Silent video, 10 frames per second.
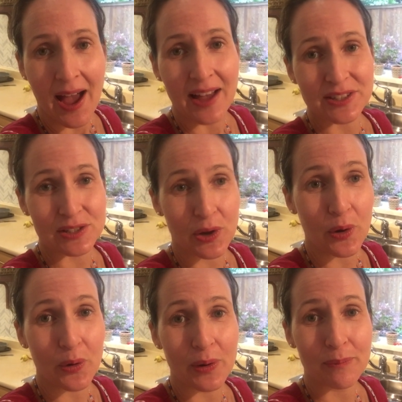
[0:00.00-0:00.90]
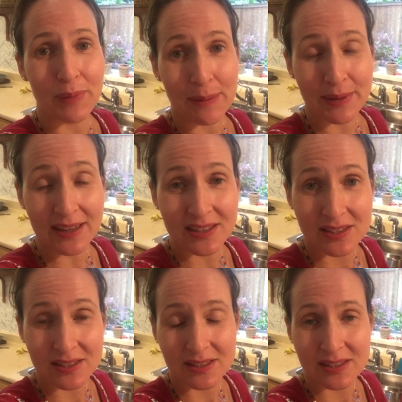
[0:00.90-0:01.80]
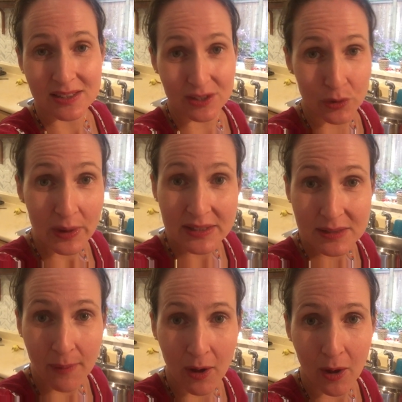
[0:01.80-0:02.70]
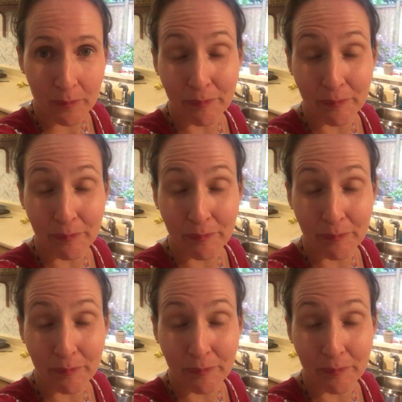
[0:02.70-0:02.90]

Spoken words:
so baby is still quite small,